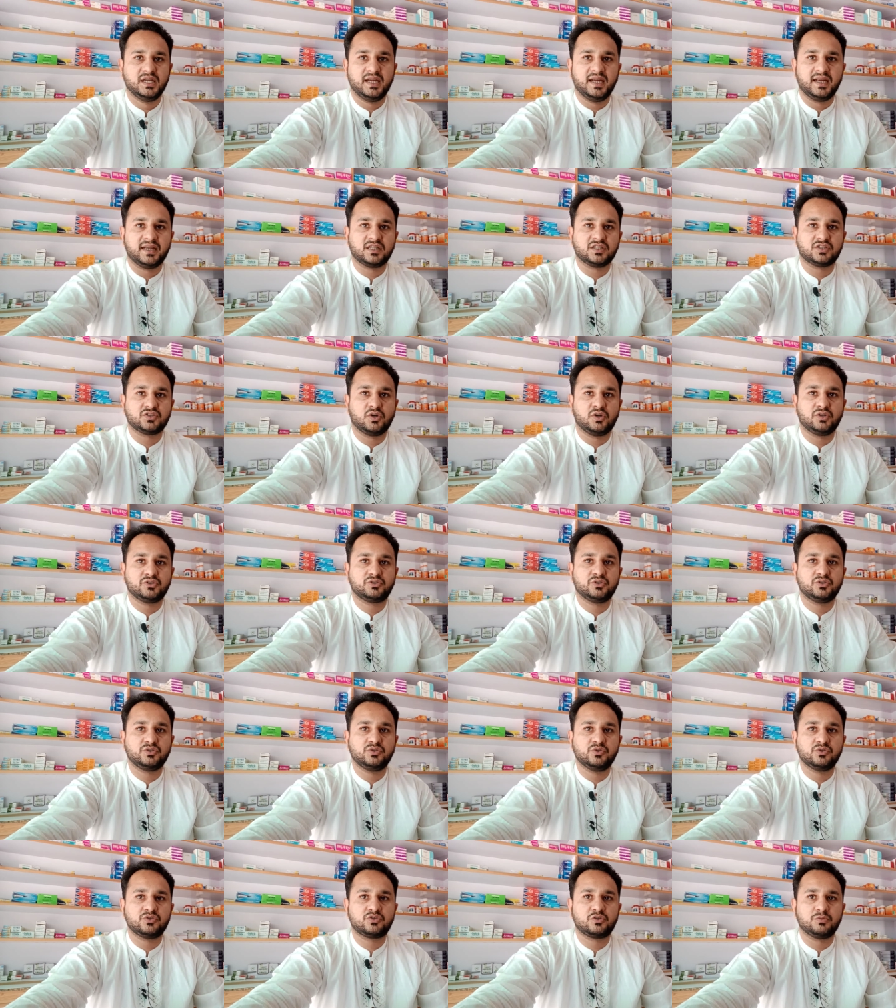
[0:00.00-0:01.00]
It is also
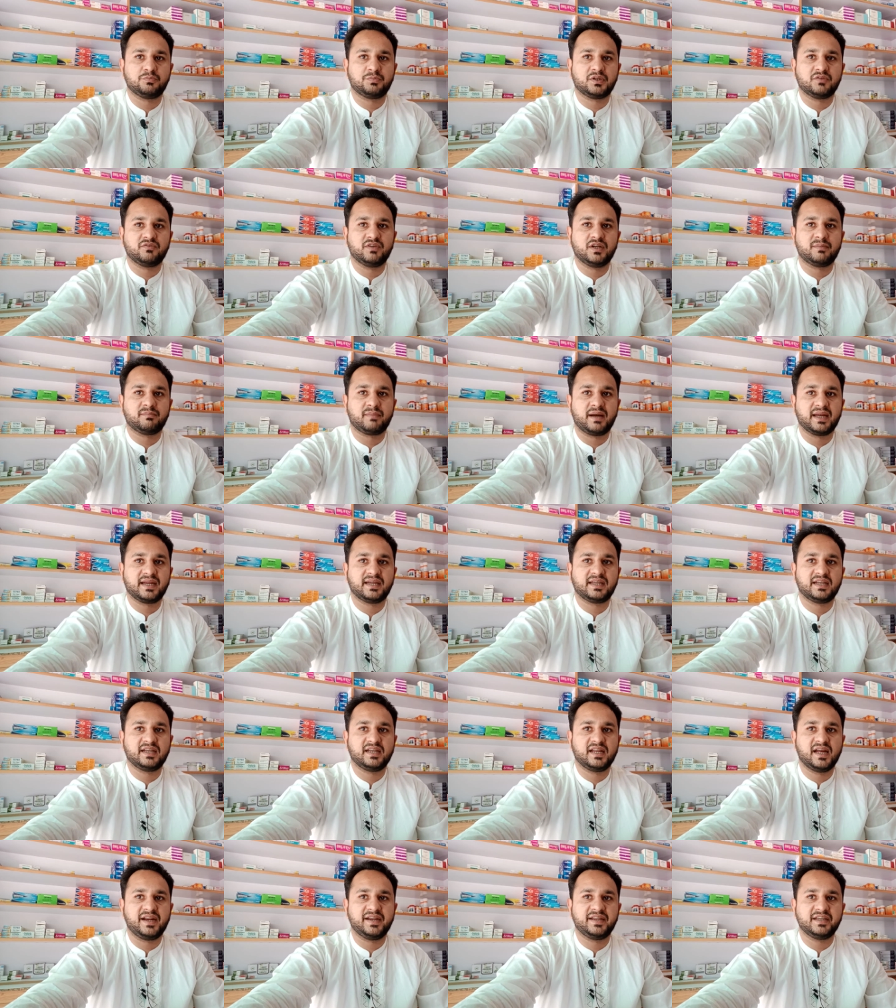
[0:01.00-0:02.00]
used to prevent
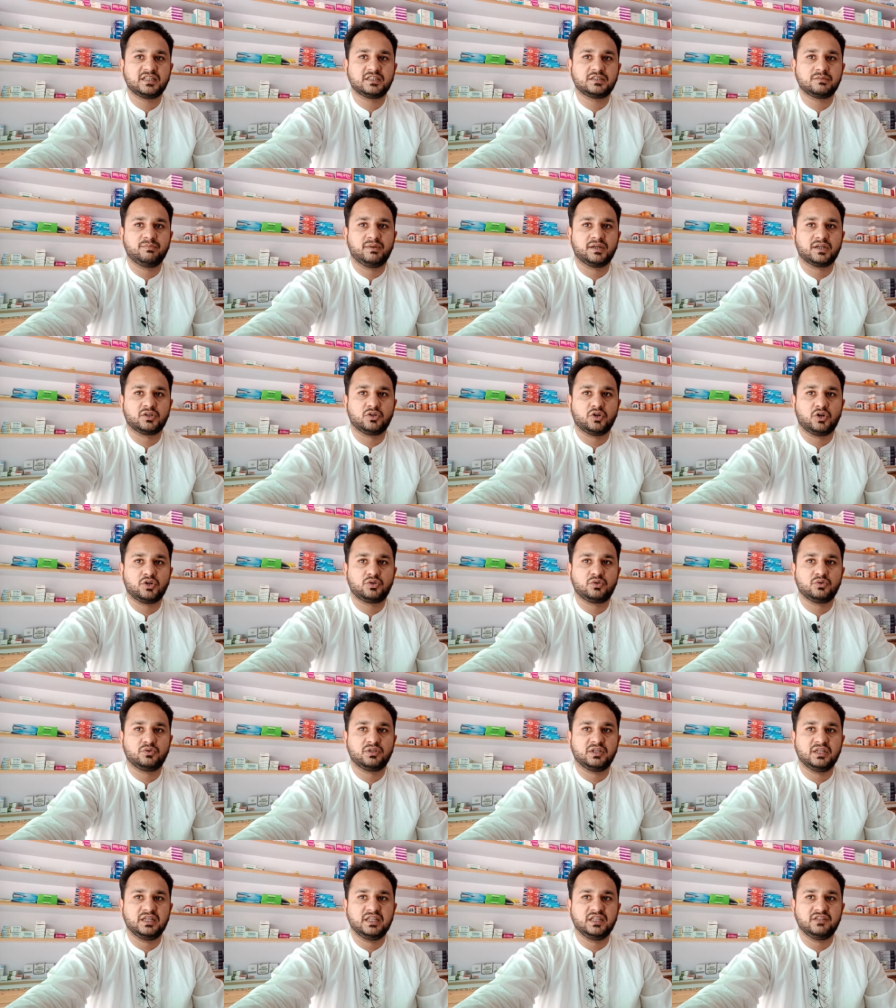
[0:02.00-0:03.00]
migraine headaches but not
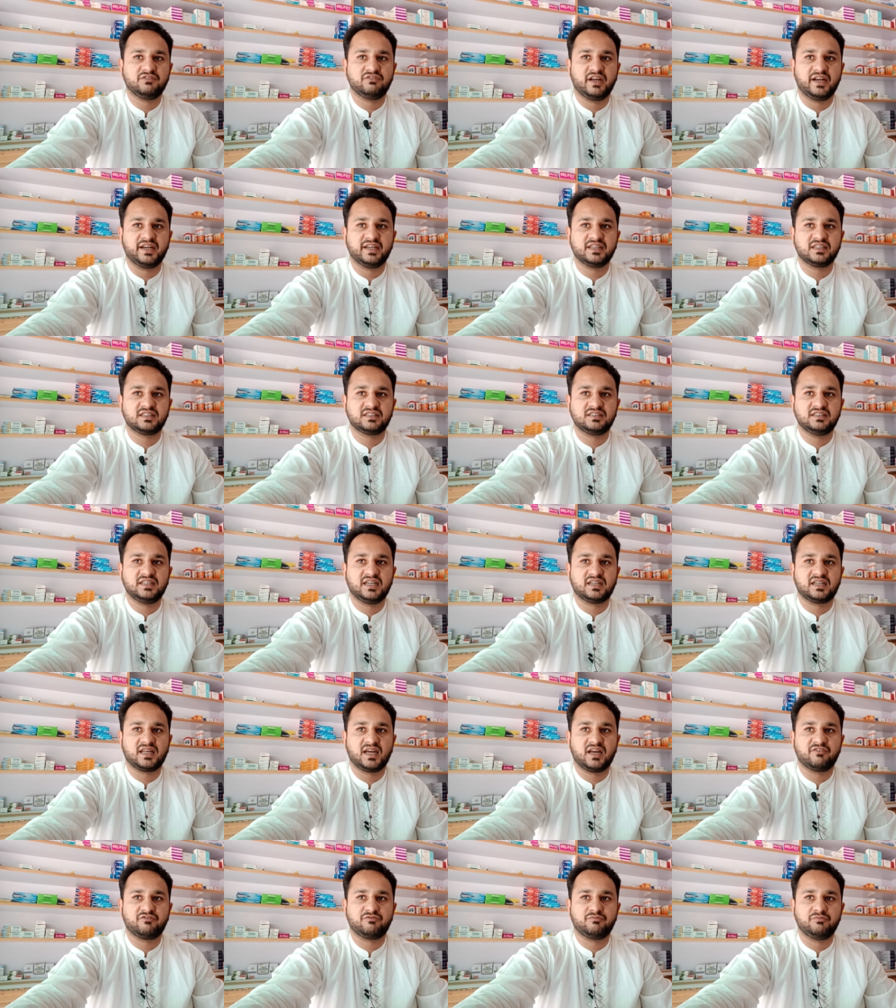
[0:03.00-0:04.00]
to relieve headaches that
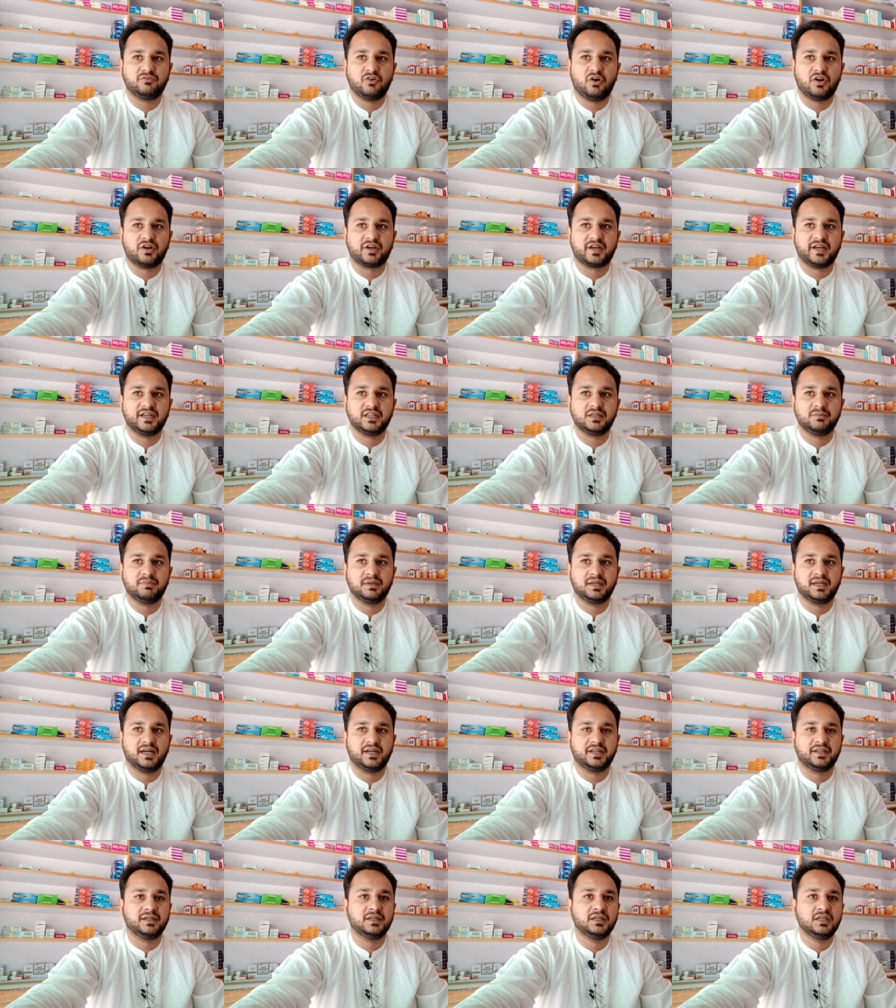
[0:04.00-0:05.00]
have already
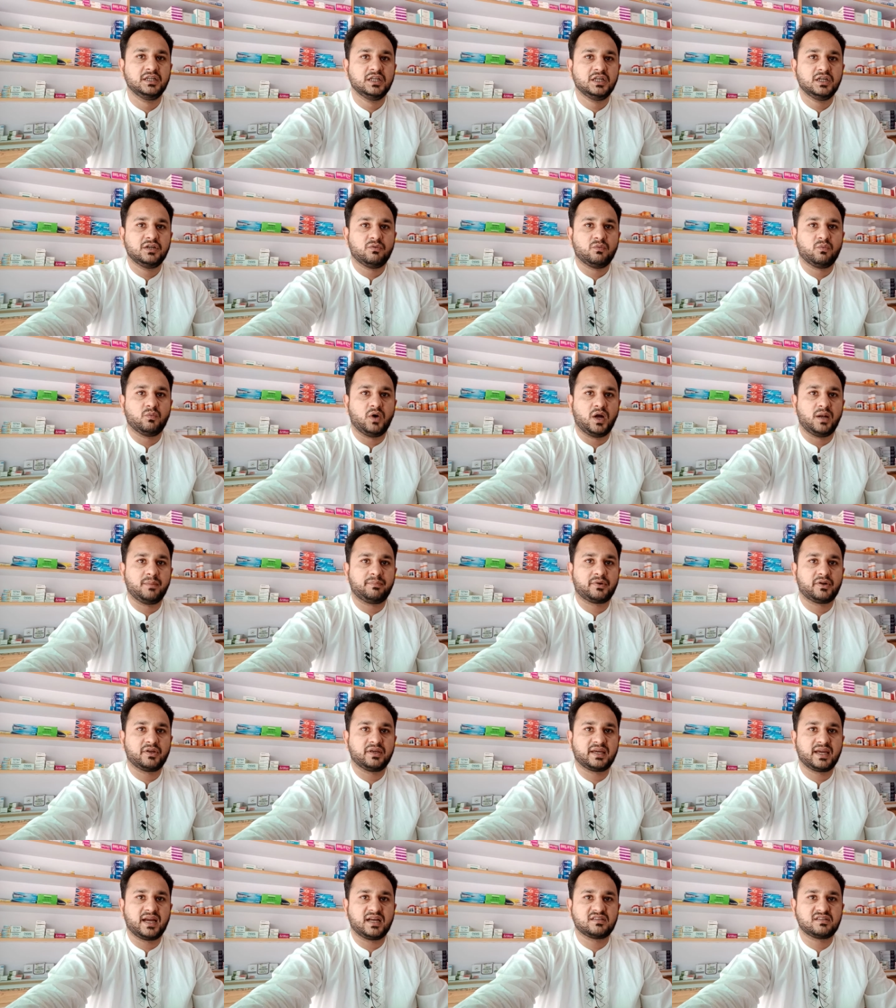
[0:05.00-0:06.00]
begun.
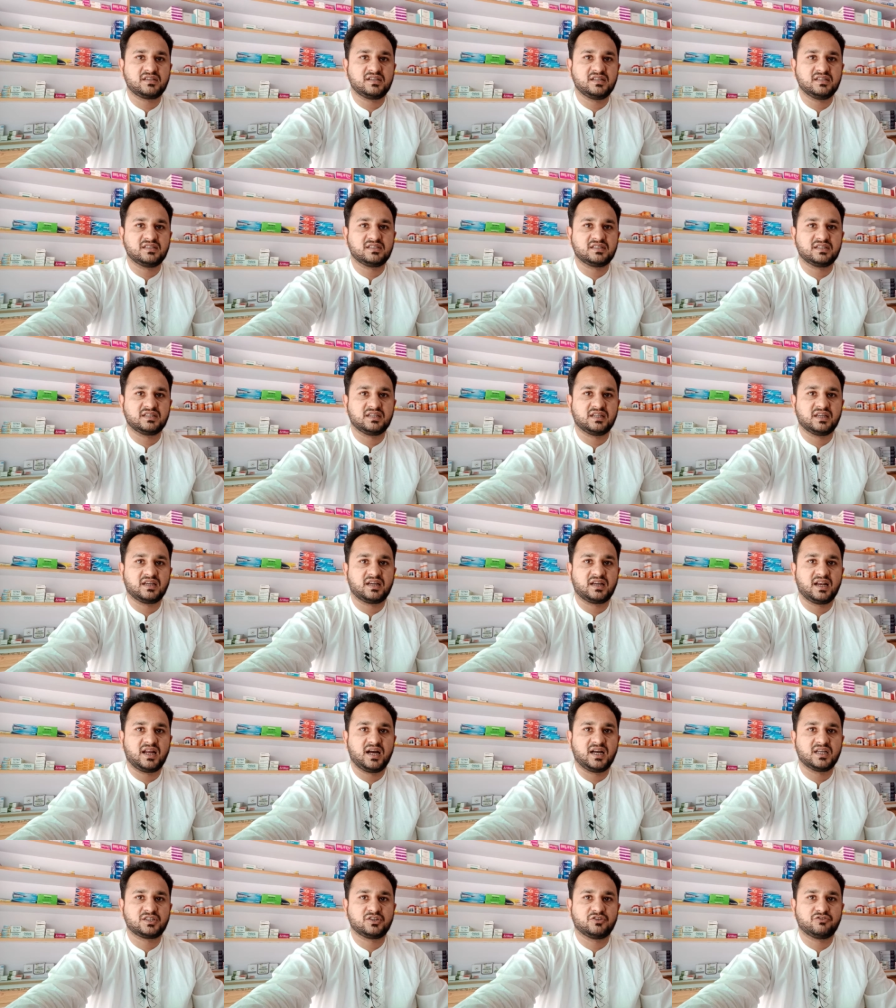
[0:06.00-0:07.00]
Valproic acid is in a
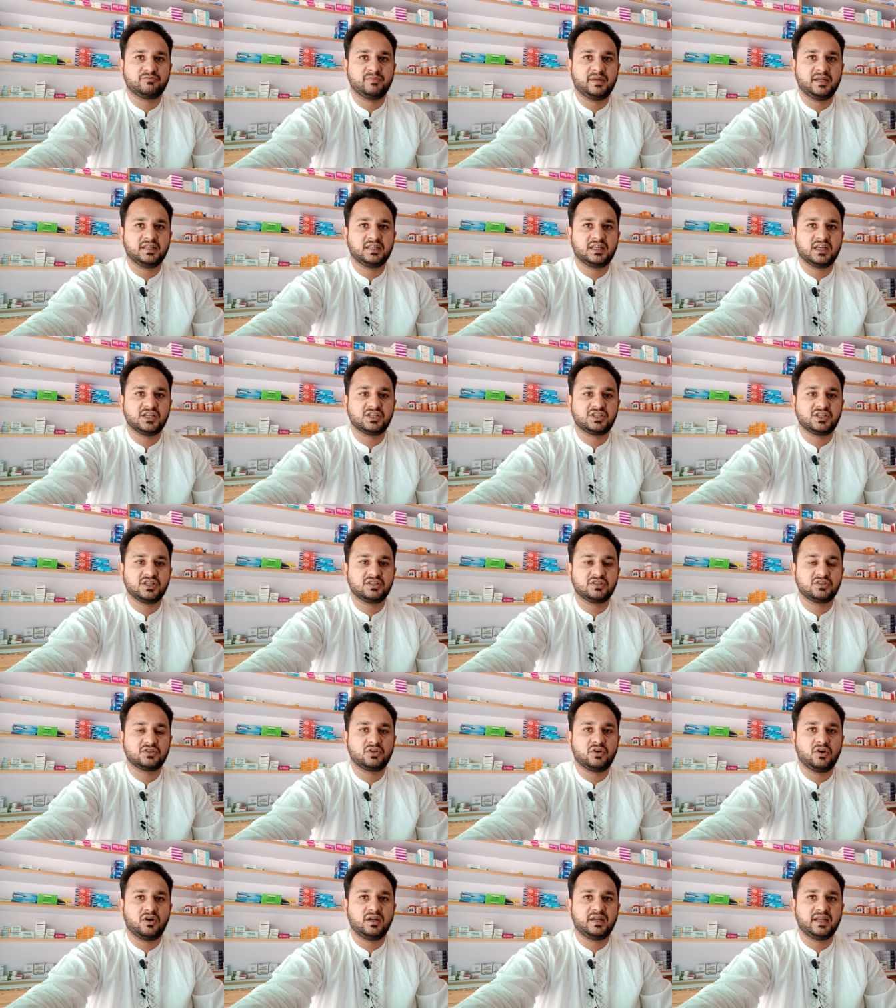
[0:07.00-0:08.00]
class of
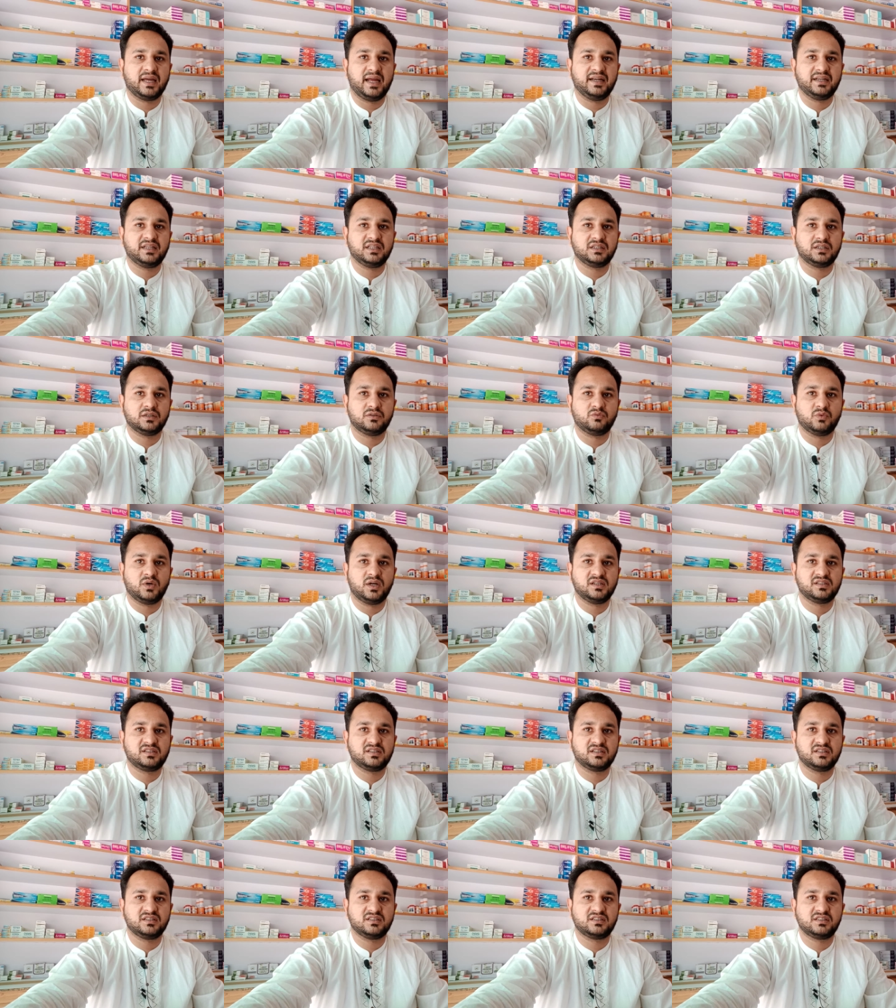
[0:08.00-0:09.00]
medications called
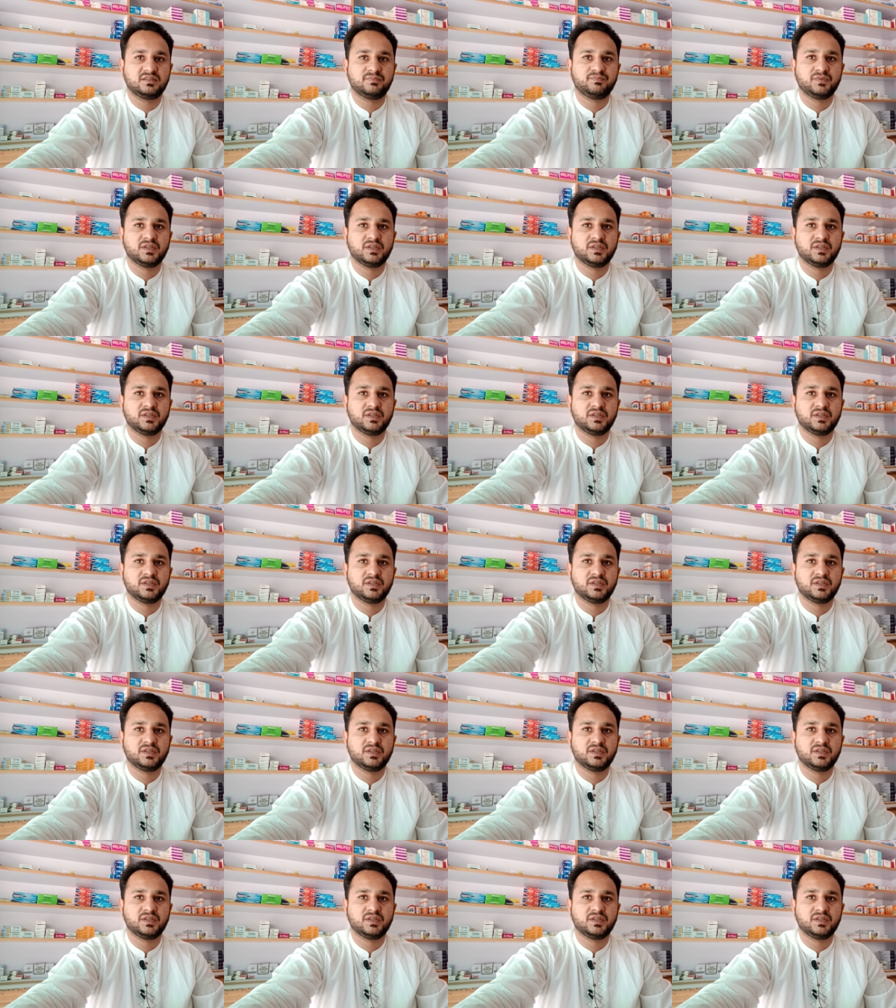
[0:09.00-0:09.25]
anticonvulsants.